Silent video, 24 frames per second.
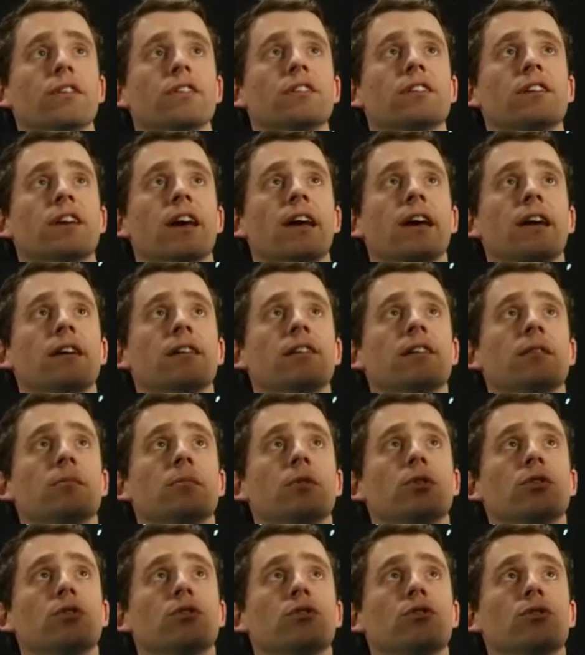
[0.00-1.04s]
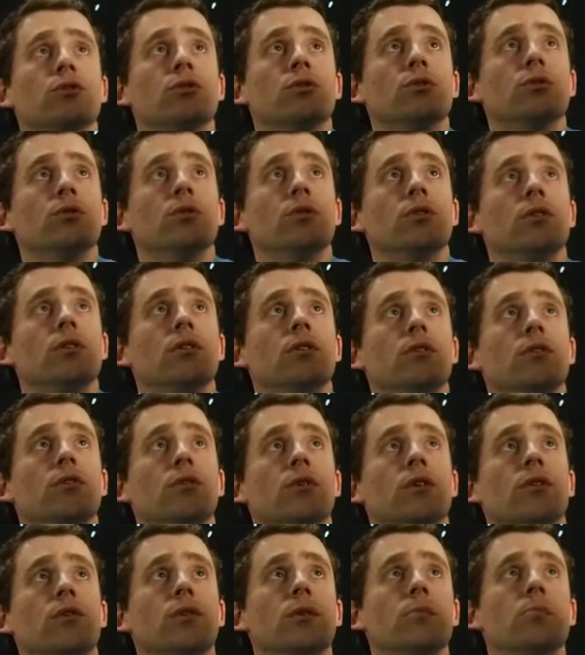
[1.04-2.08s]
case, I'm going to do
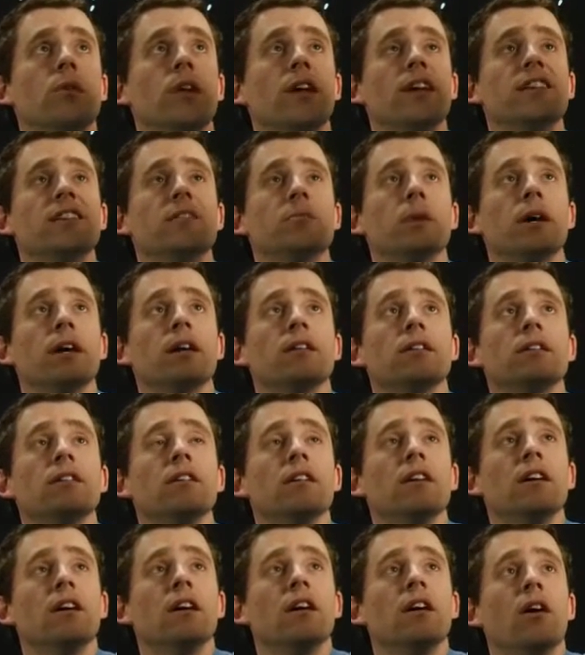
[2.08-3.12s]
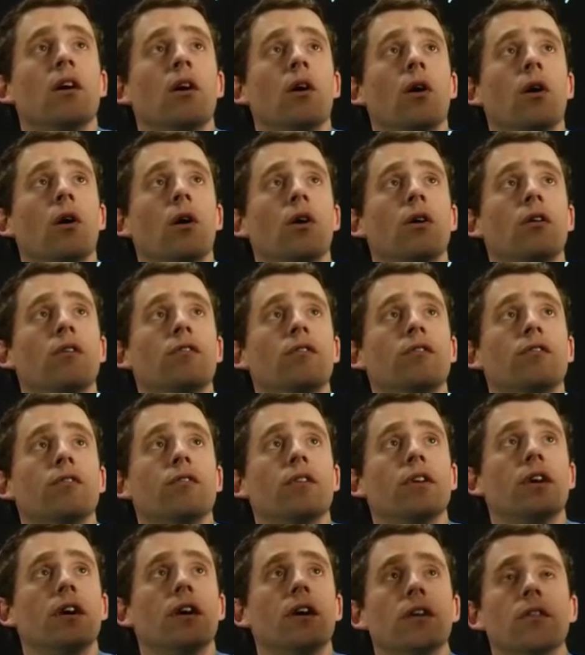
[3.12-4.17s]
a replacement of
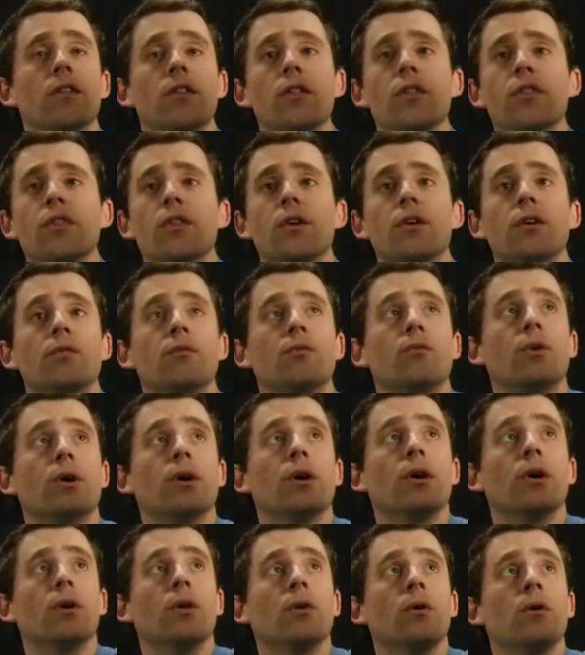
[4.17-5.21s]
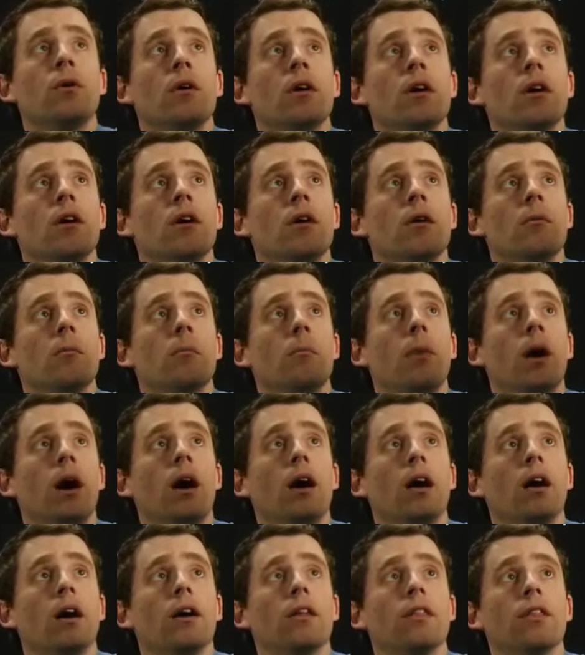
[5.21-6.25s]
uh, the third row
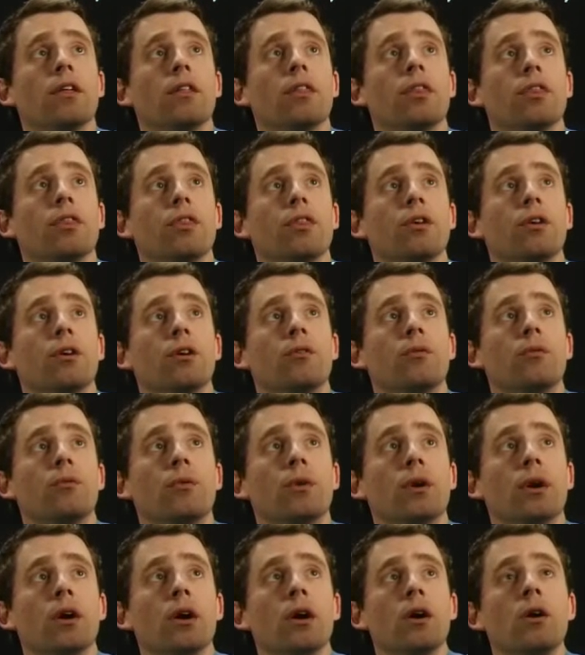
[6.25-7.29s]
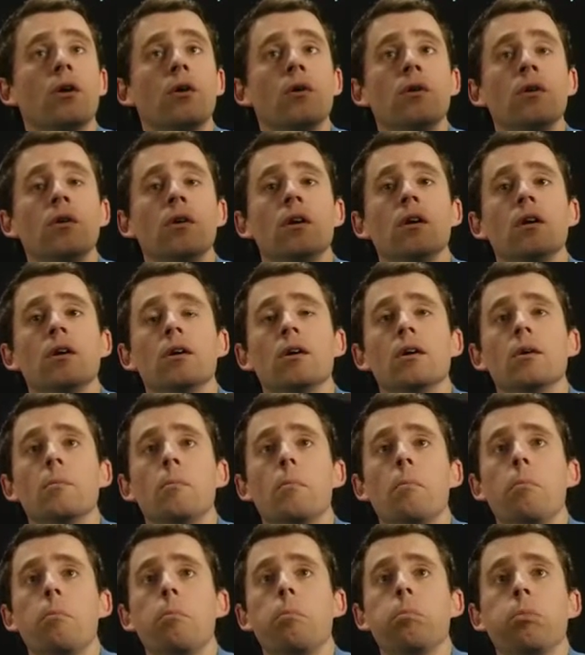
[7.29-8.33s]
by the third row
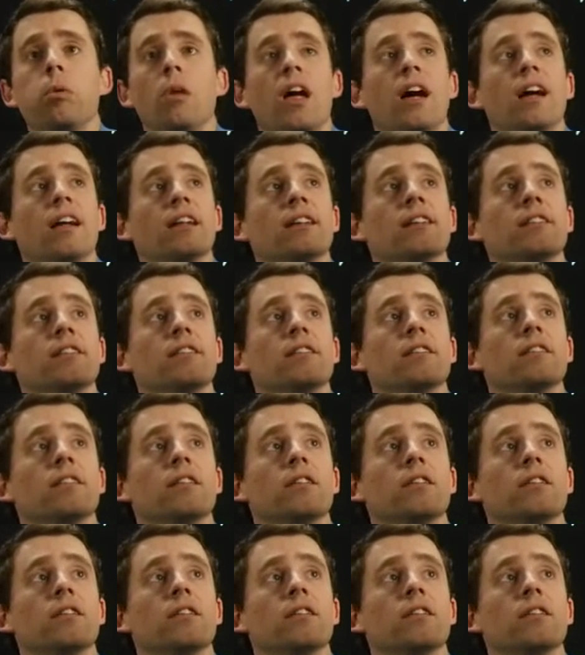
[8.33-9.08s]
plus